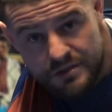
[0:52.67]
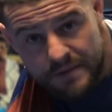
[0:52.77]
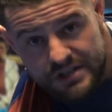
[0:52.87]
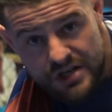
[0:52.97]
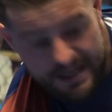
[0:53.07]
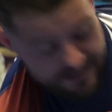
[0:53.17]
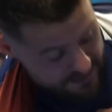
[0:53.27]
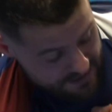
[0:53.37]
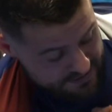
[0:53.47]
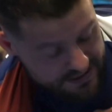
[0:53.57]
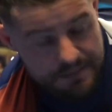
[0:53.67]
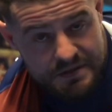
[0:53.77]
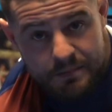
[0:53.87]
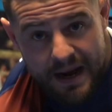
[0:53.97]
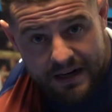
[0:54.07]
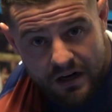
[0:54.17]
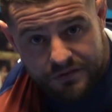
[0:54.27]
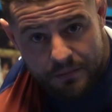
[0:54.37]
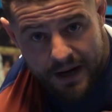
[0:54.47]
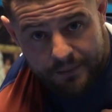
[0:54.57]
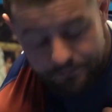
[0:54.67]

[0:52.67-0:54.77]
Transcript: my chest to keep his back off the mat.